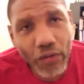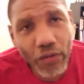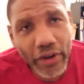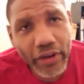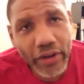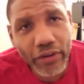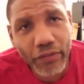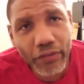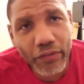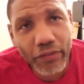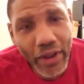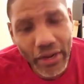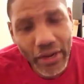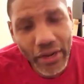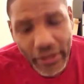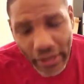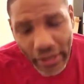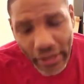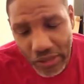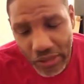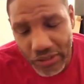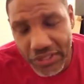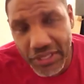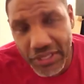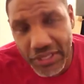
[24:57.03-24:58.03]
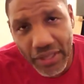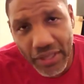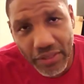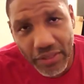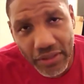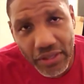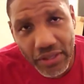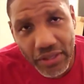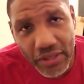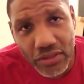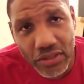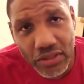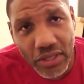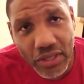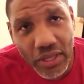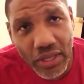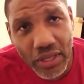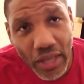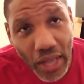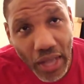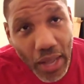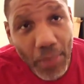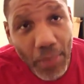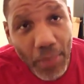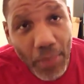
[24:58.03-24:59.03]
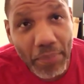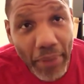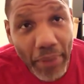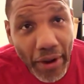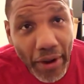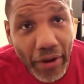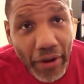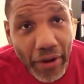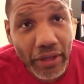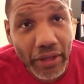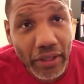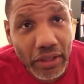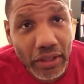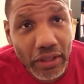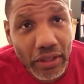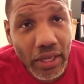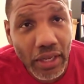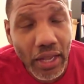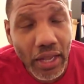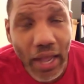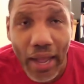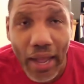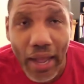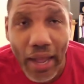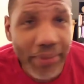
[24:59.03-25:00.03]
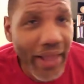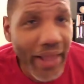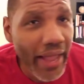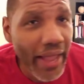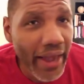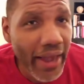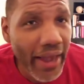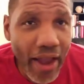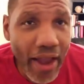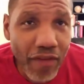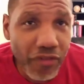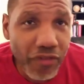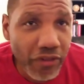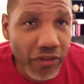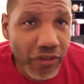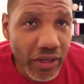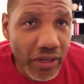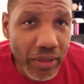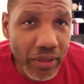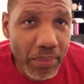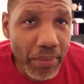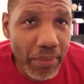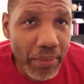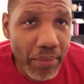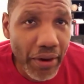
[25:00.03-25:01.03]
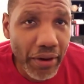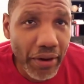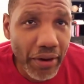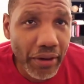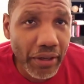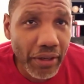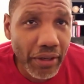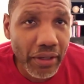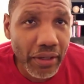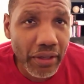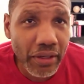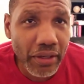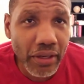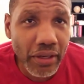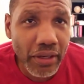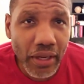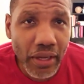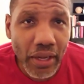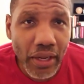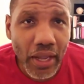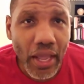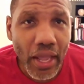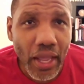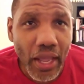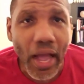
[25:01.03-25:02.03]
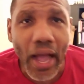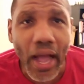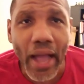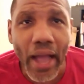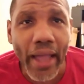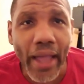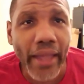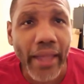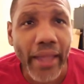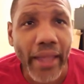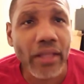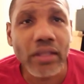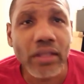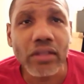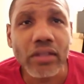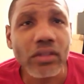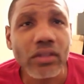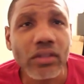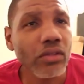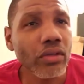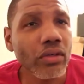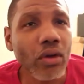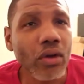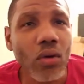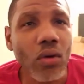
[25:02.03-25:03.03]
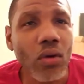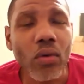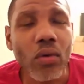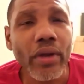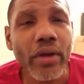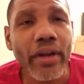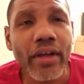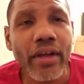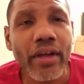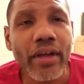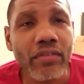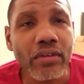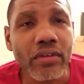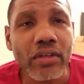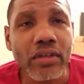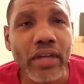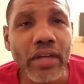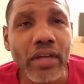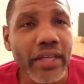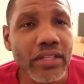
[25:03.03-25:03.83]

right now and say this. I'm American. I'm not African American. I ain't, whatever. I ain't